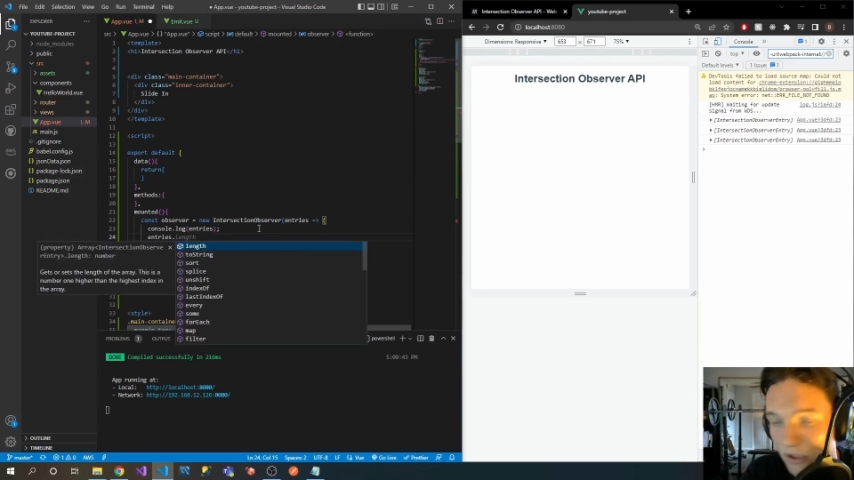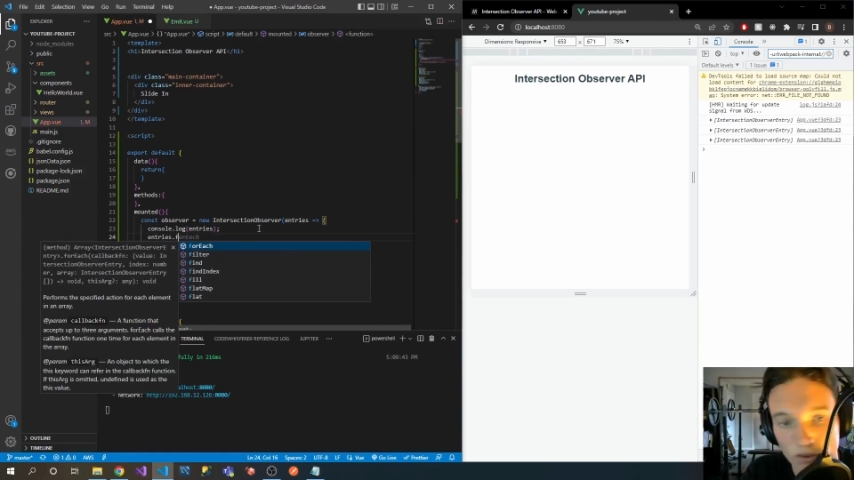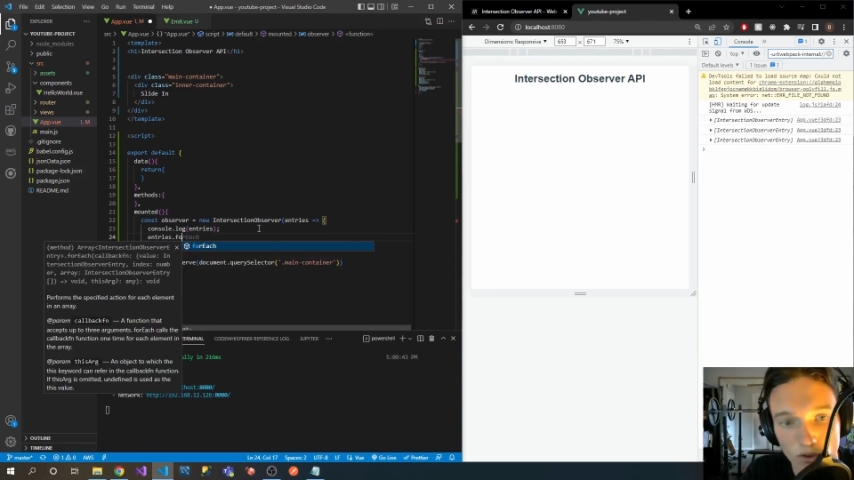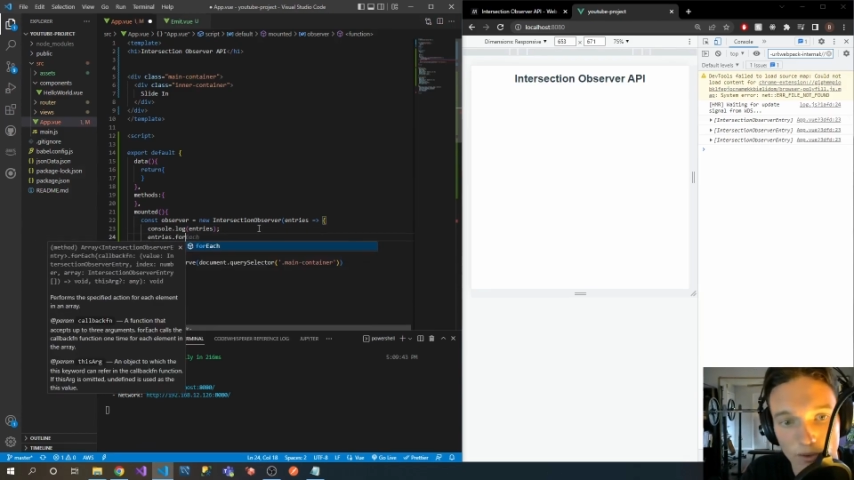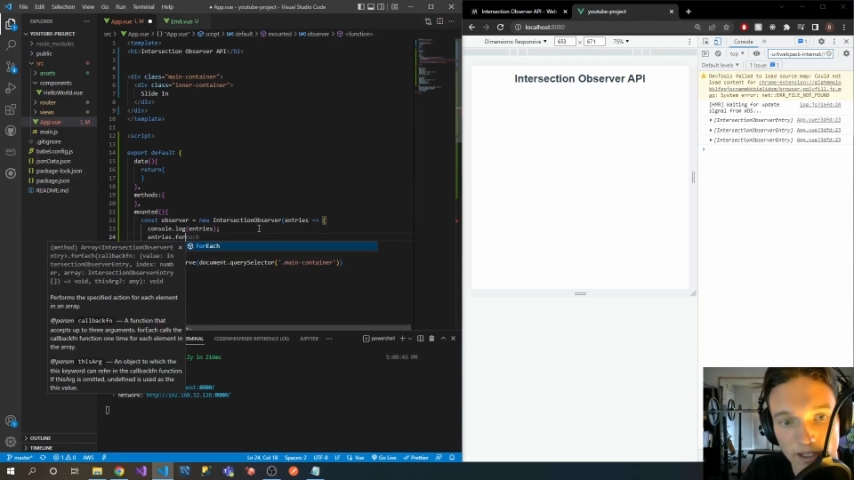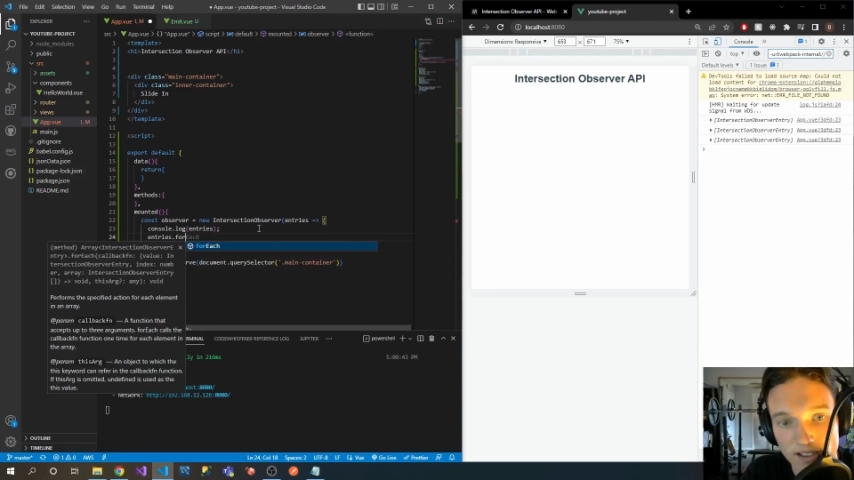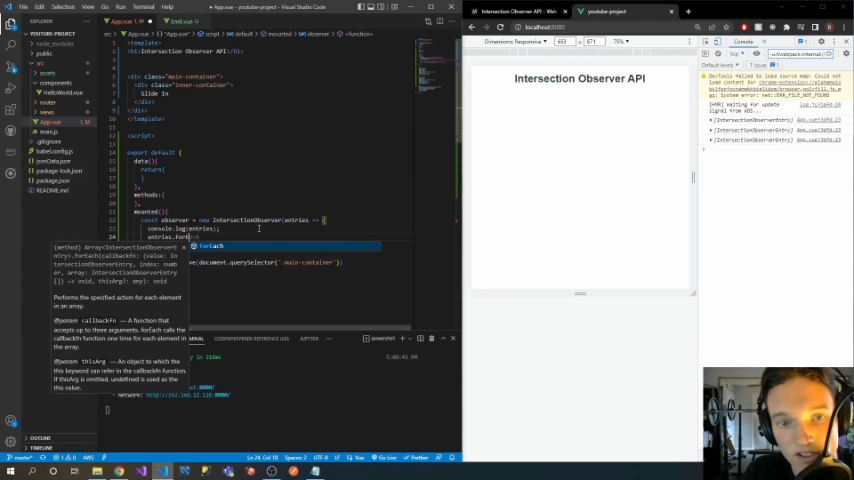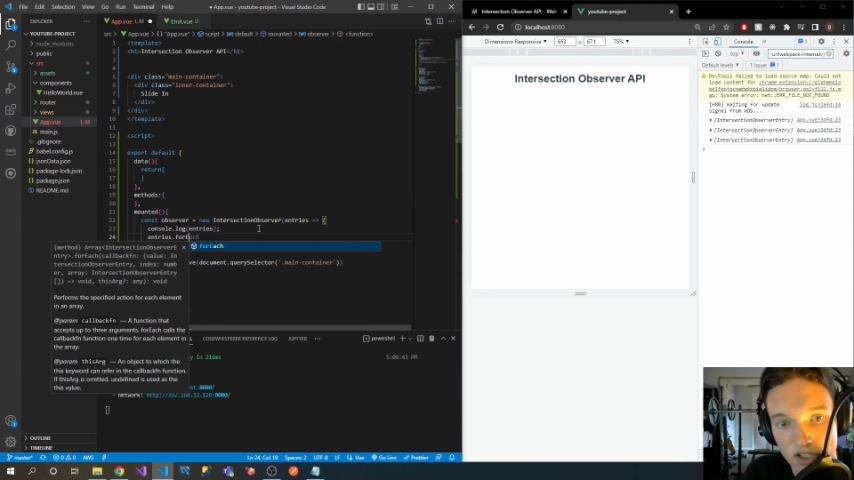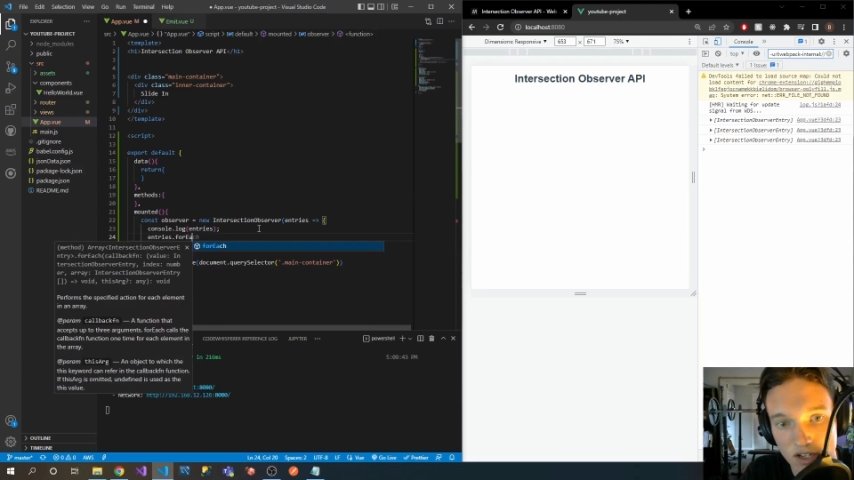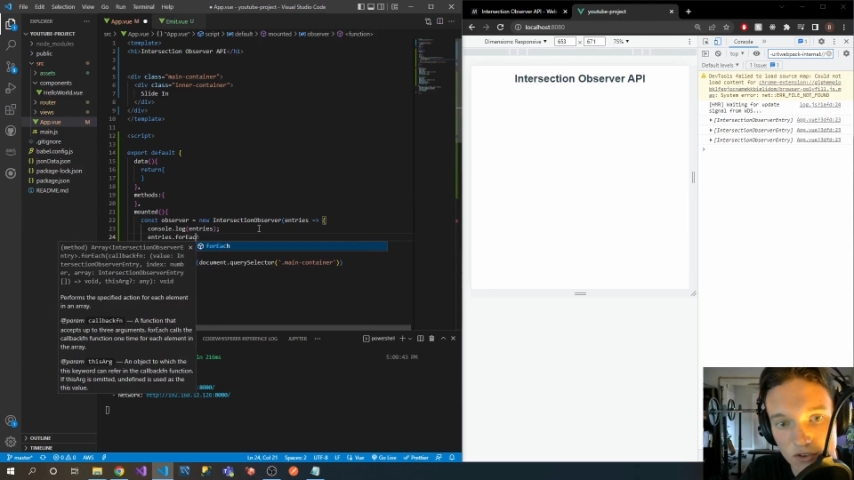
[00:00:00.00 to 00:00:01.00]
through arrays in
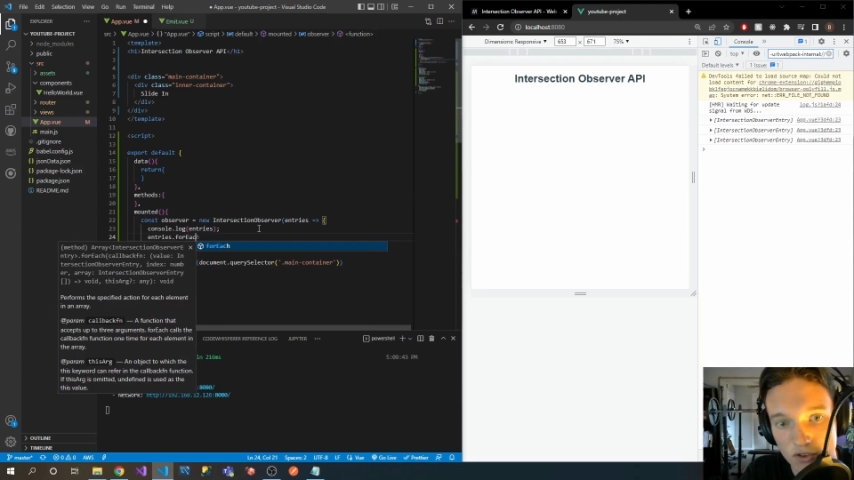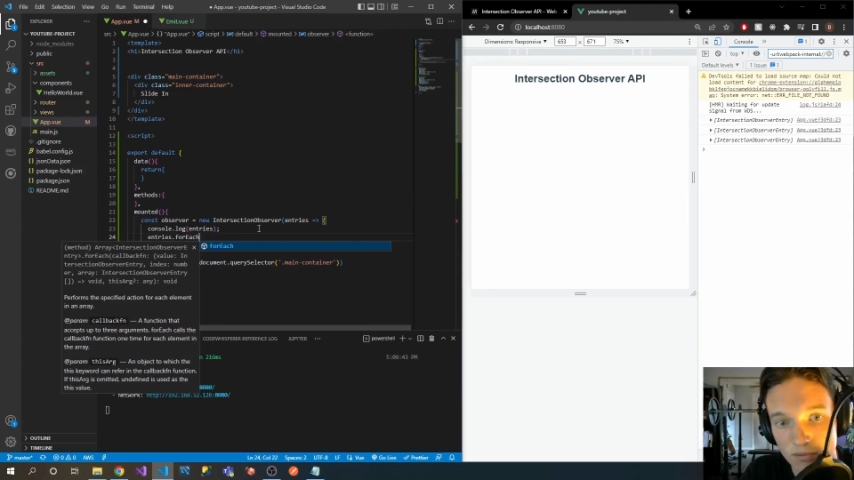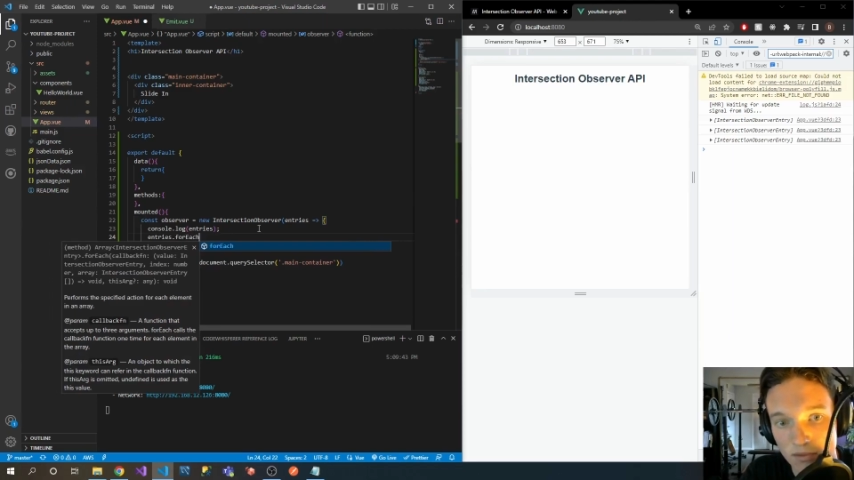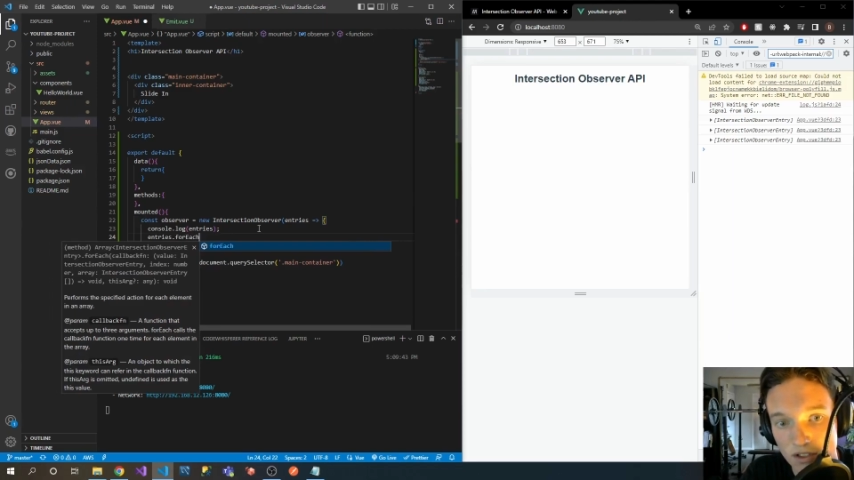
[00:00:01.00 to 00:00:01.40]
JavaScript.